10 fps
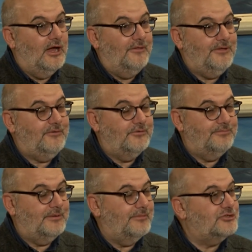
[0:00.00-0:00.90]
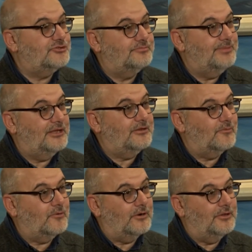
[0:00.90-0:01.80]
I think would be a much
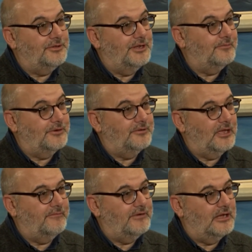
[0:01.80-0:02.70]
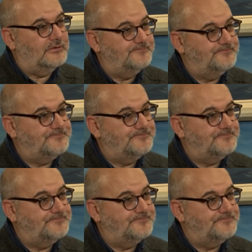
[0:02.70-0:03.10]
better world than what we have now.